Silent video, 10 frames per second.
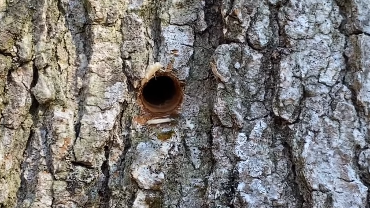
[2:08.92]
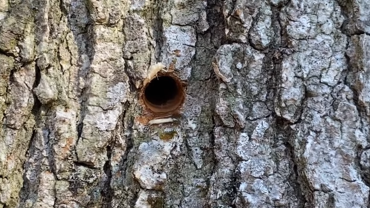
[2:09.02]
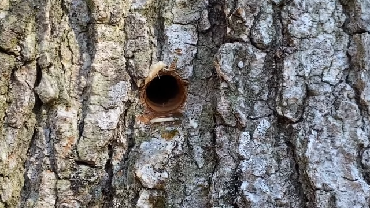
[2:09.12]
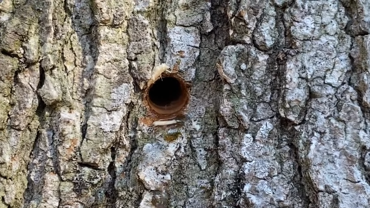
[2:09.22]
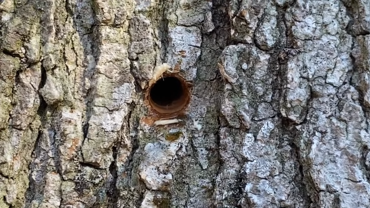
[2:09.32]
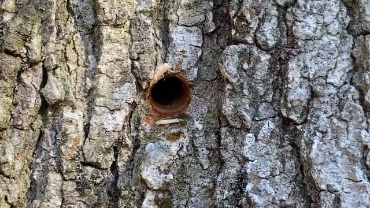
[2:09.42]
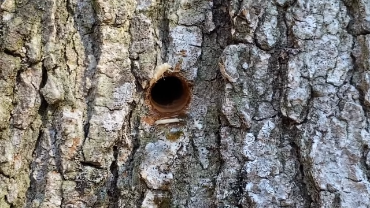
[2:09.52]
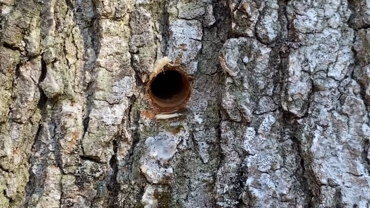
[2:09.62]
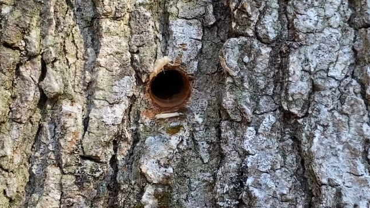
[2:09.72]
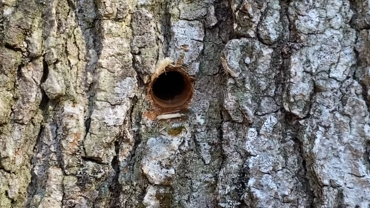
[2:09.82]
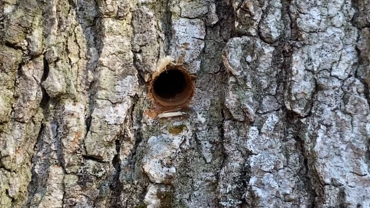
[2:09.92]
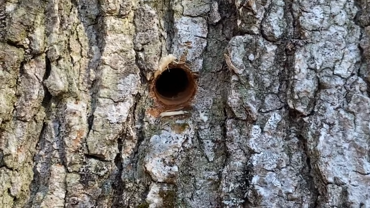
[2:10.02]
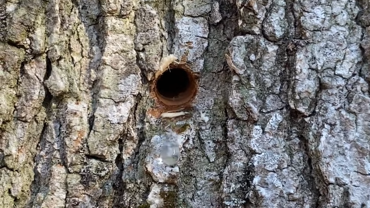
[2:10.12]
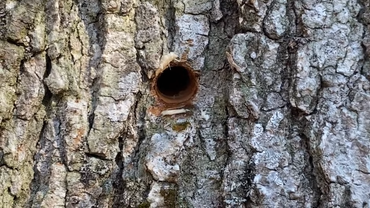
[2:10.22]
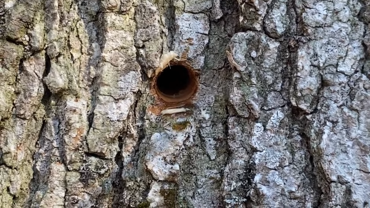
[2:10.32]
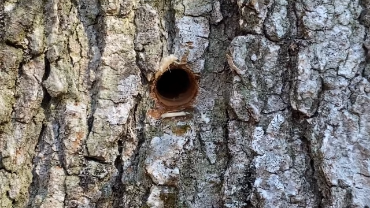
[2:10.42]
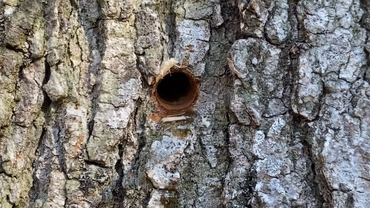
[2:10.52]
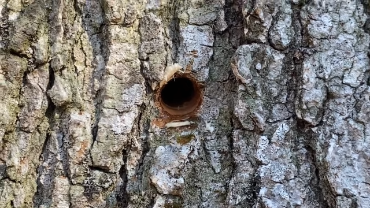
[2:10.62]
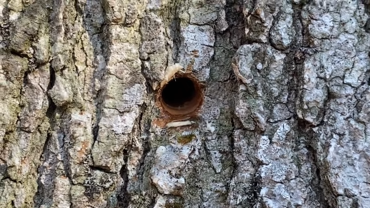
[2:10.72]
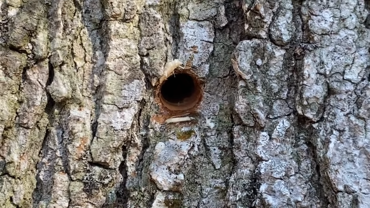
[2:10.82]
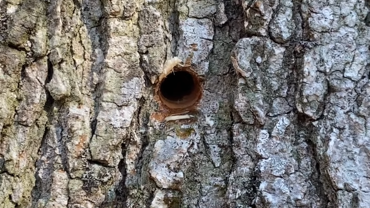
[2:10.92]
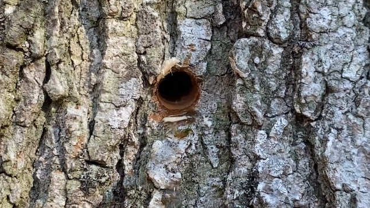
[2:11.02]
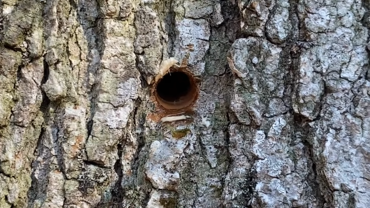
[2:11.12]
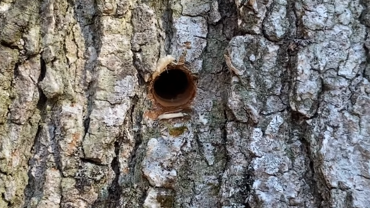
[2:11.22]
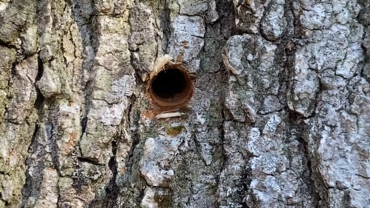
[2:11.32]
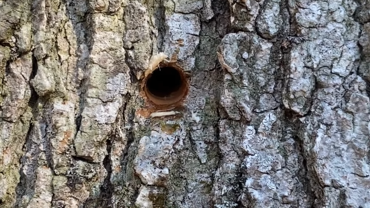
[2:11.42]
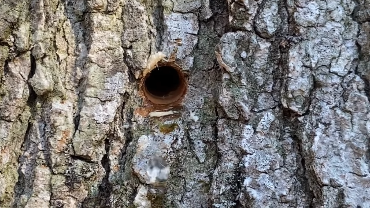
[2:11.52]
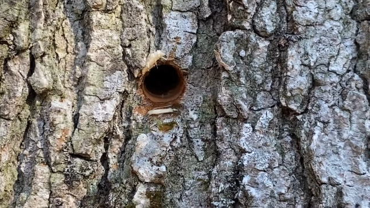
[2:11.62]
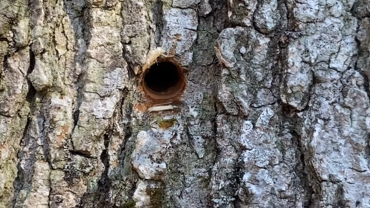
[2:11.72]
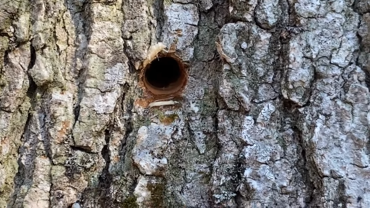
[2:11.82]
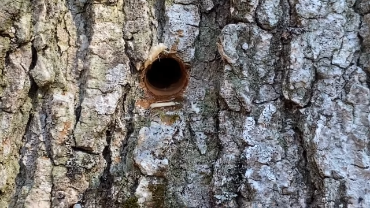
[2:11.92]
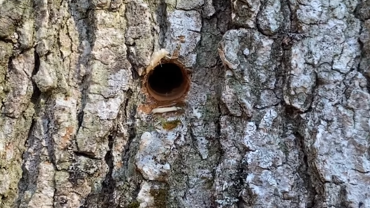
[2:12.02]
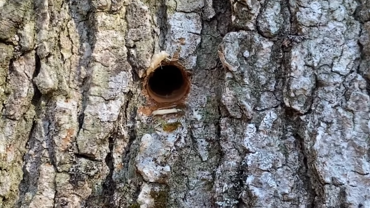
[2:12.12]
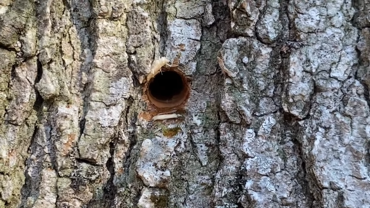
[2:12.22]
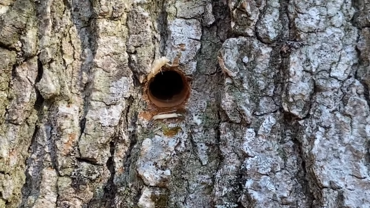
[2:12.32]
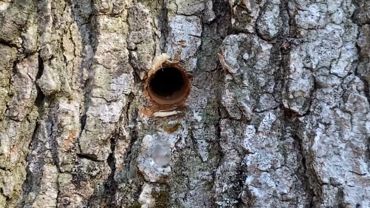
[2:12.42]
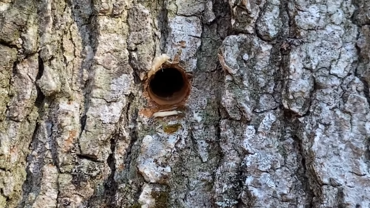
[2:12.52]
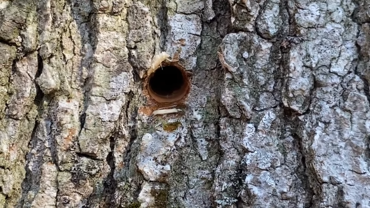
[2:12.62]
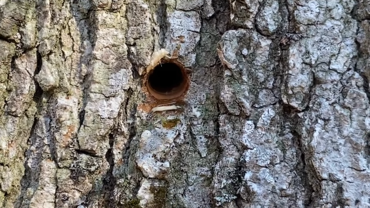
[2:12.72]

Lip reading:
No face is visible, so there are no lips to read.